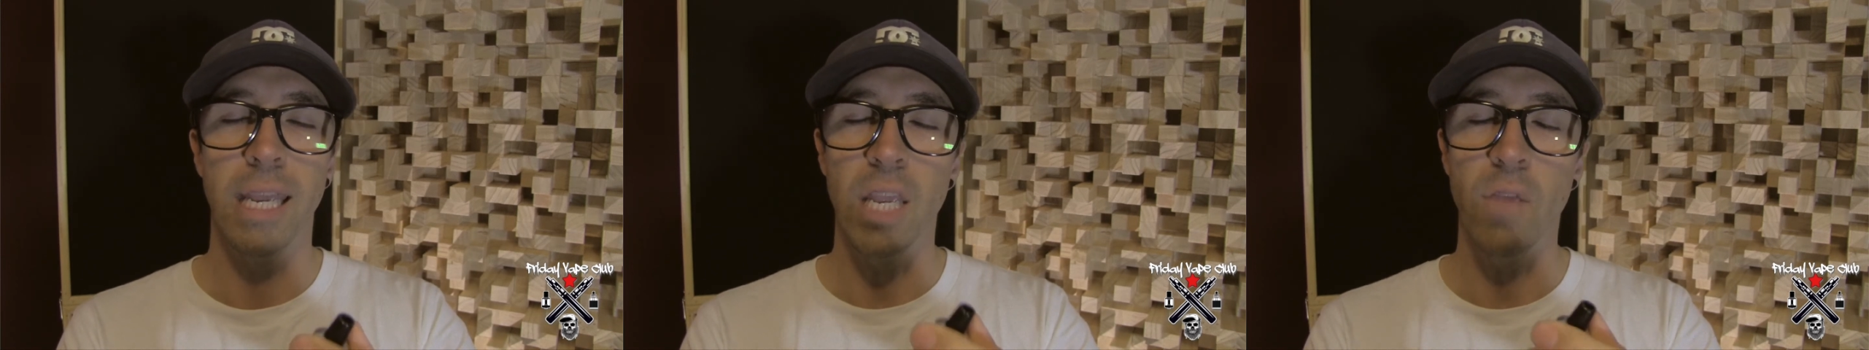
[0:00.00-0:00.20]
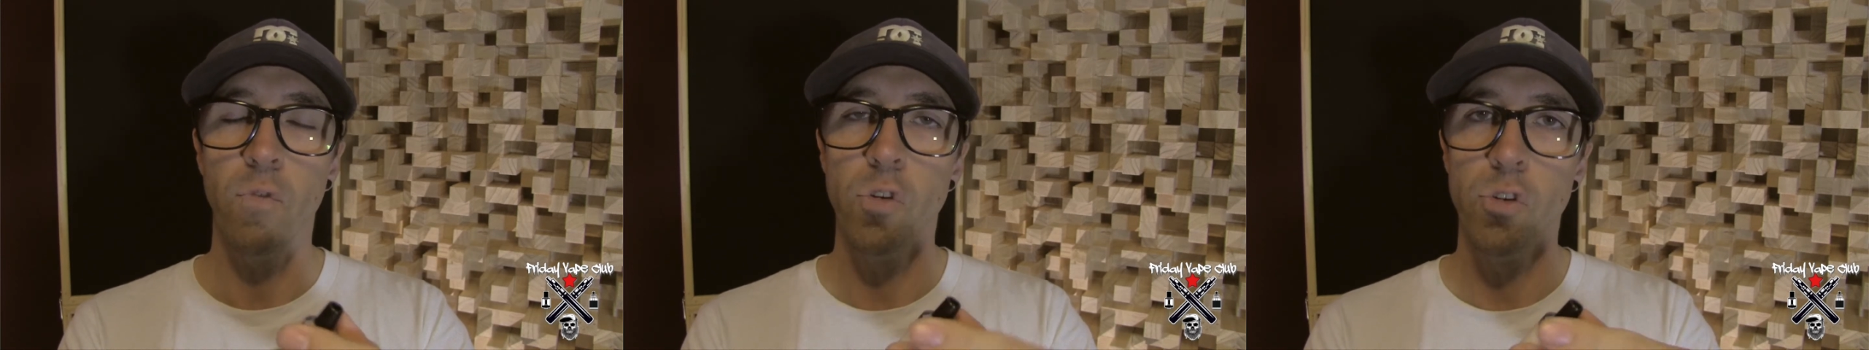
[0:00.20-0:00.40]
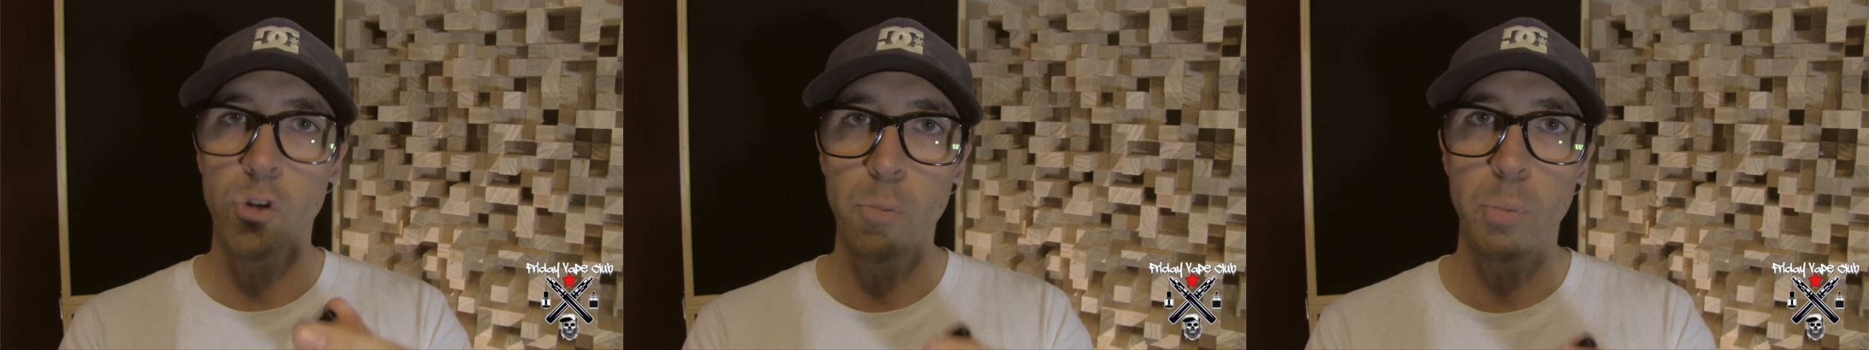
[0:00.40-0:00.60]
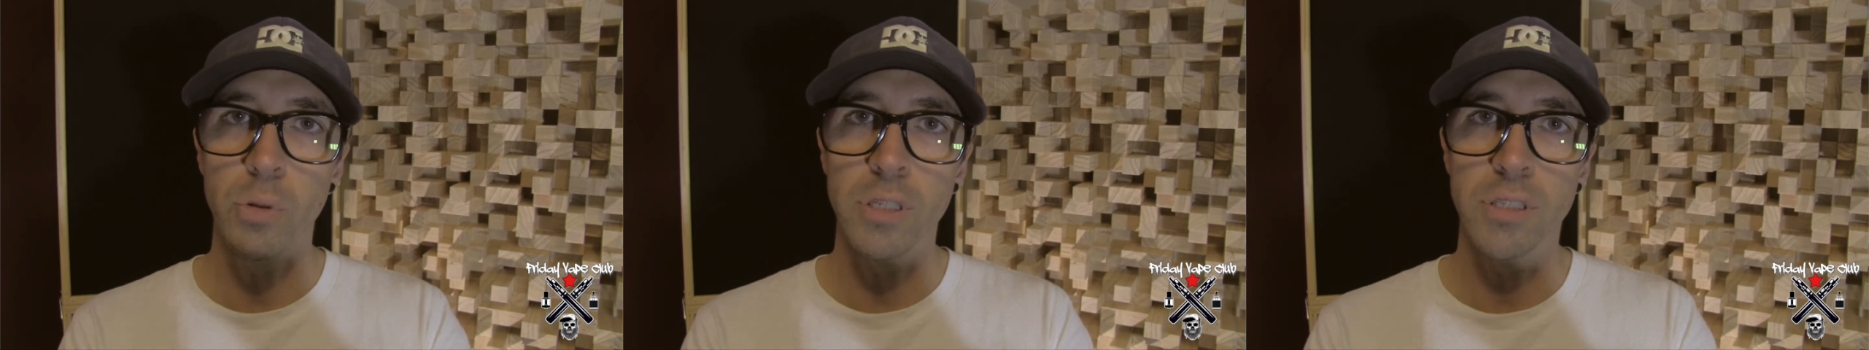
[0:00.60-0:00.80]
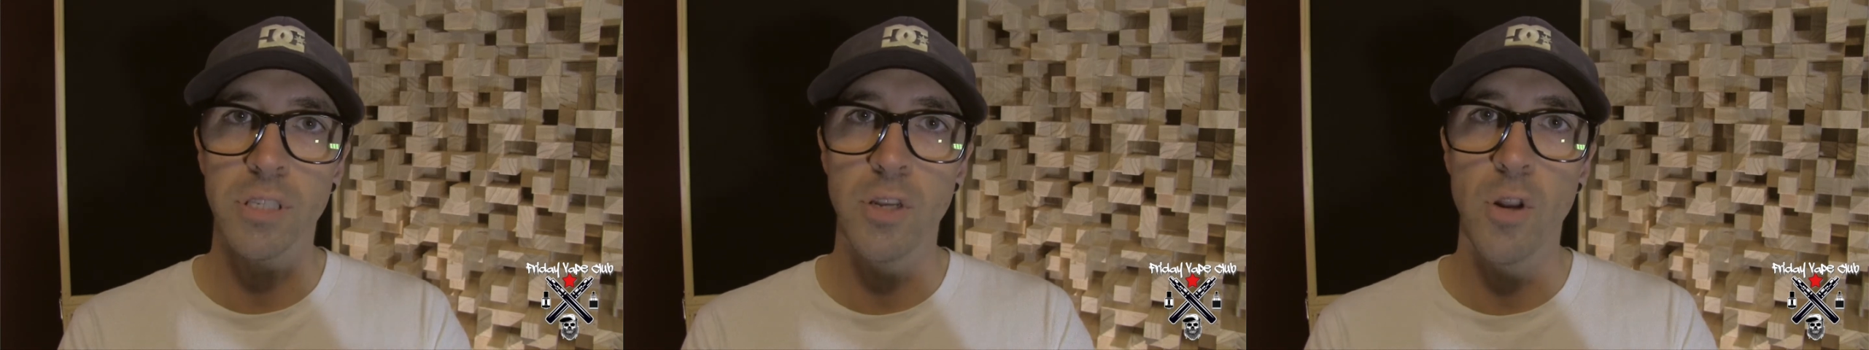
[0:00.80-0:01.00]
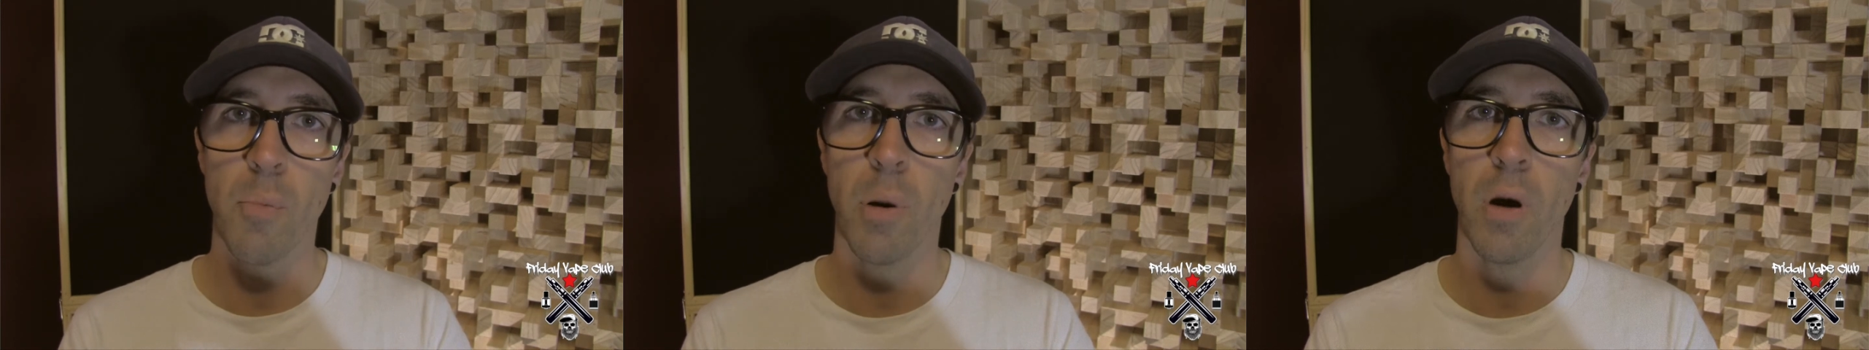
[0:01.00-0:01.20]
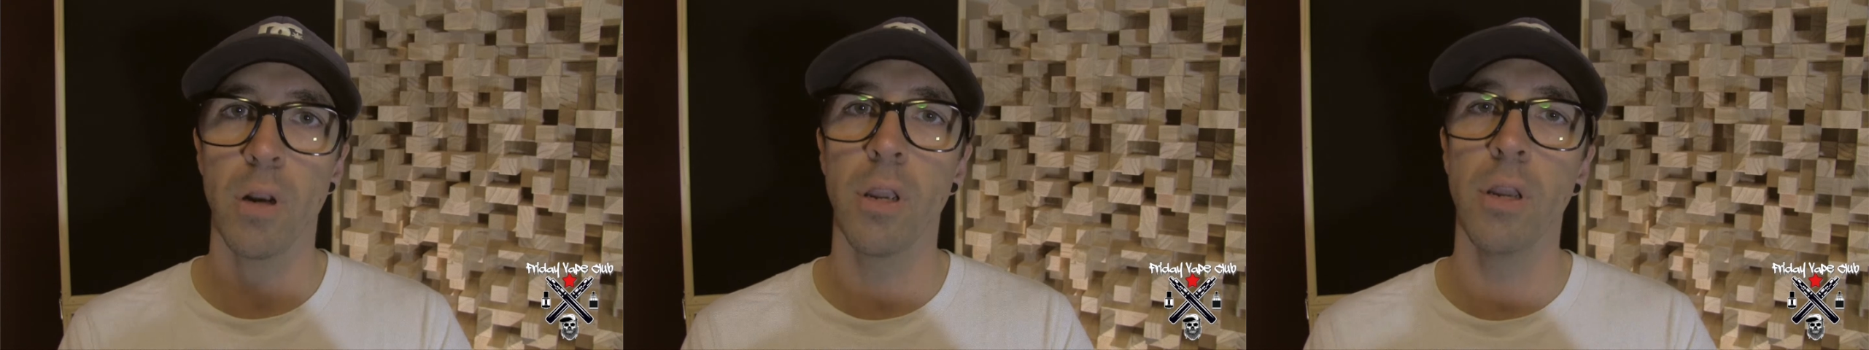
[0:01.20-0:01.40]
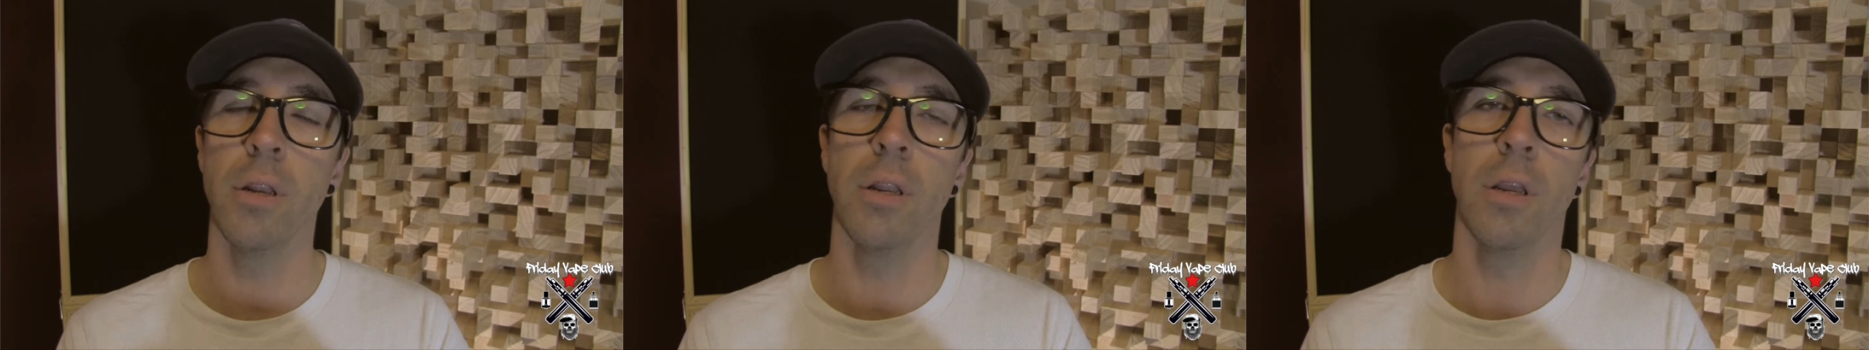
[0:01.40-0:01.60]
If you do put this in your
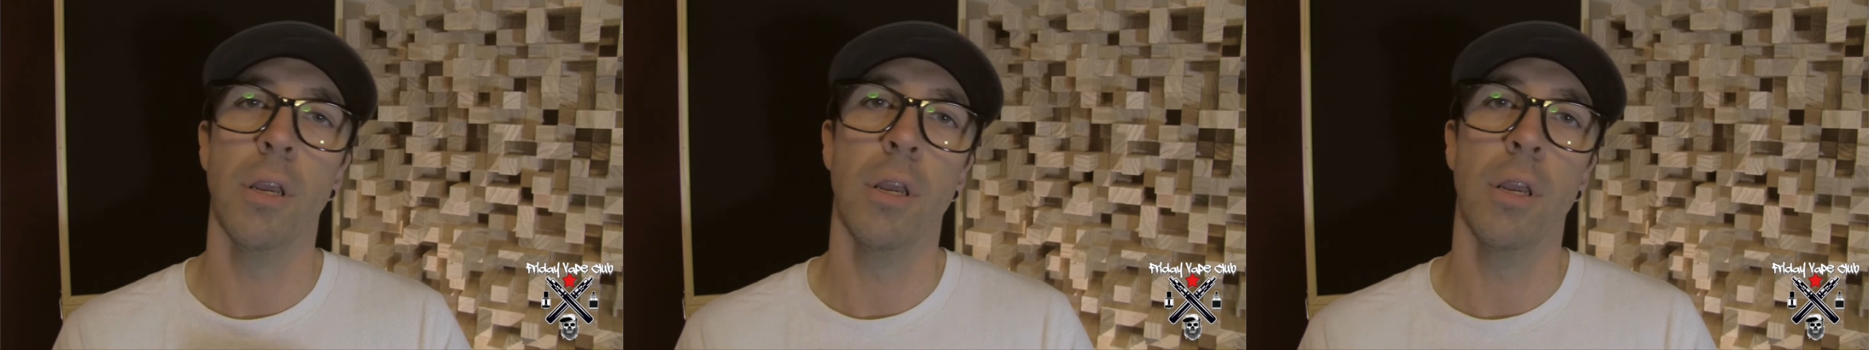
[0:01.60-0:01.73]
pocket